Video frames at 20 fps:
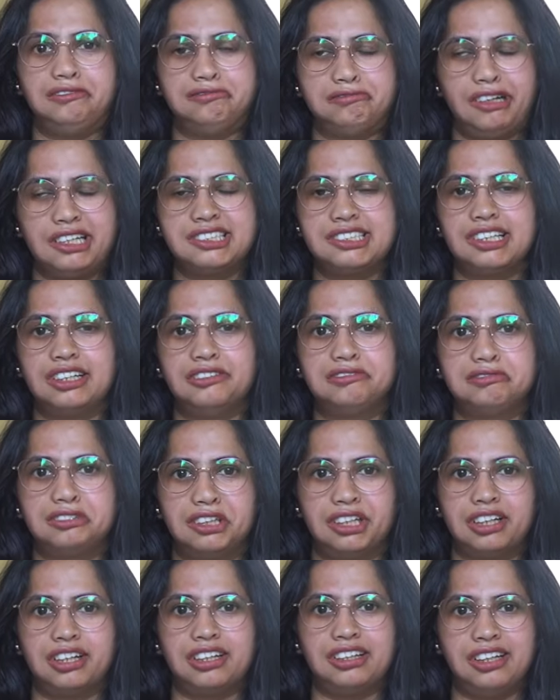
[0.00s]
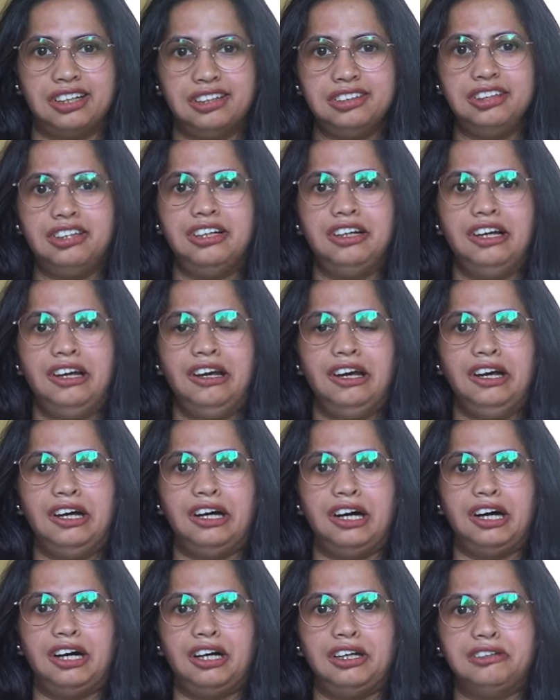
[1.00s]
Myself, Priyanka Nath.
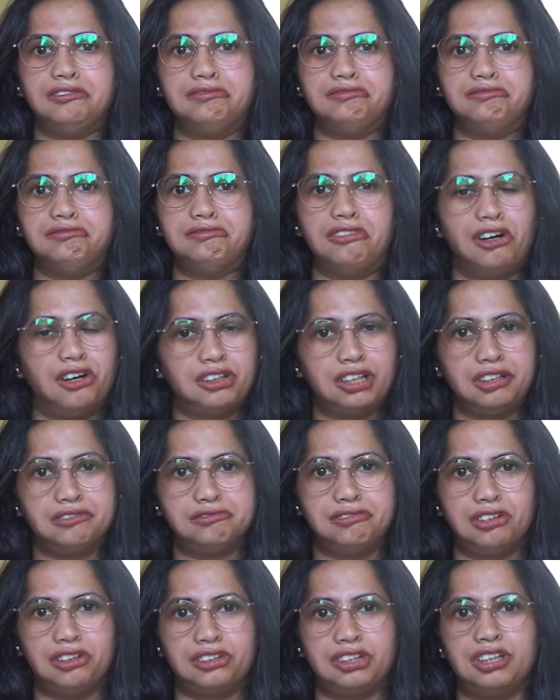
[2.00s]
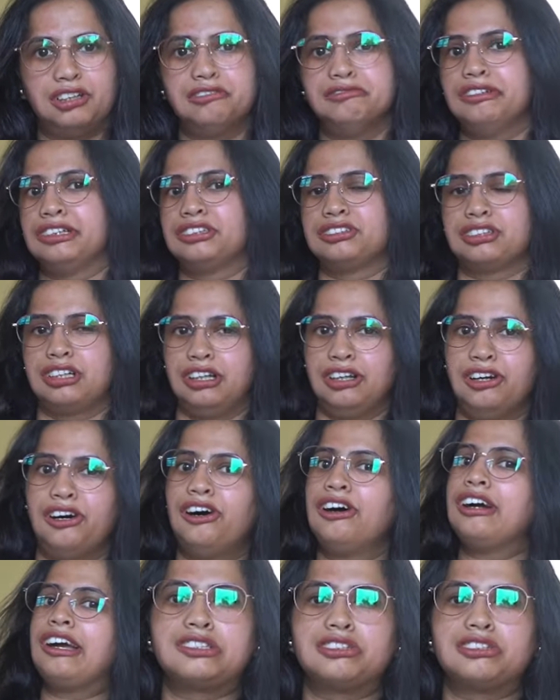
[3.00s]
I'm born and brought up in Shillong.